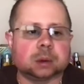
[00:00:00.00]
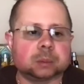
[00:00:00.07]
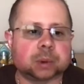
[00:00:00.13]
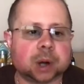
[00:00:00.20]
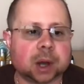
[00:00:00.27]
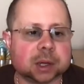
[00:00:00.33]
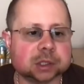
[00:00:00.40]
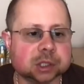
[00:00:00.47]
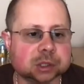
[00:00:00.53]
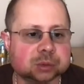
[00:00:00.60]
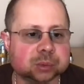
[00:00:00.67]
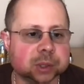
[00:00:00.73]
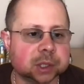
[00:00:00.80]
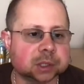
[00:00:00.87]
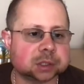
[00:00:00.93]
But I just
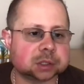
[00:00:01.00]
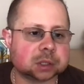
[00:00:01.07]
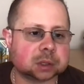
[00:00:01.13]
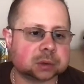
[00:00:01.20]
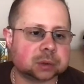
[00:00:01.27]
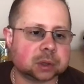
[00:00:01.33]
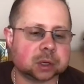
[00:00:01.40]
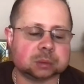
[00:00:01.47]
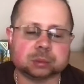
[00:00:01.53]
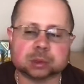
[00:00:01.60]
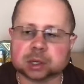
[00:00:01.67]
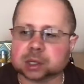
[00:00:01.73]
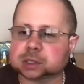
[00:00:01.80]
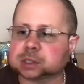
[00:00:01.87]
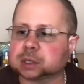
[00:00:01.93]
reached 30
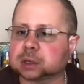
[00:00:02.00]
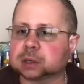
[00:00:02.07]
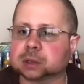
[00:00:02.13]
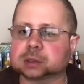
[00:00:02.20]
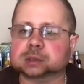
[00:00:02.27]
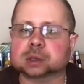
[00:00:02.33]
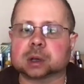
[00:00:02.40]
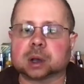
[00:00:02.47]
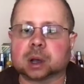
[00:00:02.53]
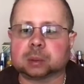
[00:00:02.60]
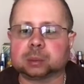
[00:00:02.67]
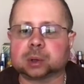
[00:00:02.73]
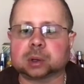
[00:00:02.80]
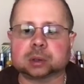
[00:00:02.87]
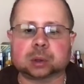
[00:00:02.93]
minutes here, so I'm
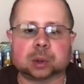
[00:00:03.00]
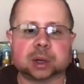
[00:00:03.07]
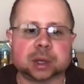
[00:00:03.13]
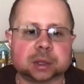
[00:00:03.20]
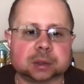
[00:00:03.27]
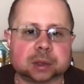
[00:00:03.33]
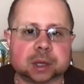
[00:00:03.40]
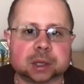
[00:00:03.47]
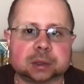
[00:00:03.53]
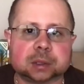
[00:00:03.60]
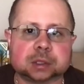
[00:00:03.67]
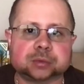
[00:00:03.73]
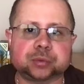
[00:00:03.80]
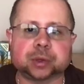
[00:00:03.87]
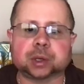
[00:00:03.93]
gonna go ahead and end
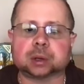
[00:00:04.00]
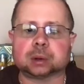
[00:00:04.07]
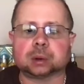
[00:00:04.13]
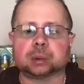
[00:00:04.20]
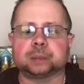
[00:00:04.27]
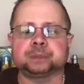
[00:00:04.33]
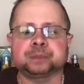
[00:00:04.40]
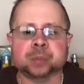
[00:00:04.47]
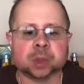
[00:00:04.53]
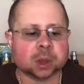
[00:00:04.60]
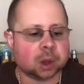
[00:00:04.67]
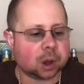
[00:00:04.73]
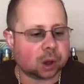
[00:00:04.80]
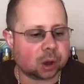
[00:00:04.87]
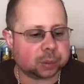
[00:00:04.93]
this video.
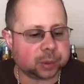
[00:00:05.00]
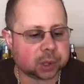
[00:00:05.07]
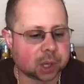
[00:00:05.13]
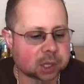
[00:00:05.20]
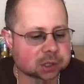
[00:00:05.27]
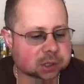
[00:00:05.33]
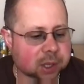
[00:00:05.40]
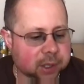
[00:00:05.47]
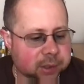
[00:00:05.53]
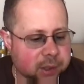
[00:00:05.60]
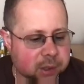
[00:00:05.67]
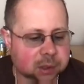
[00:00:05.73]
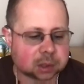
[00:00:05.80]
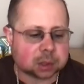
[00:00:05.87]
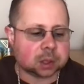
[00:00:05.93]
I hope you guys liked
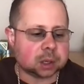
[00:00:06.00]
it.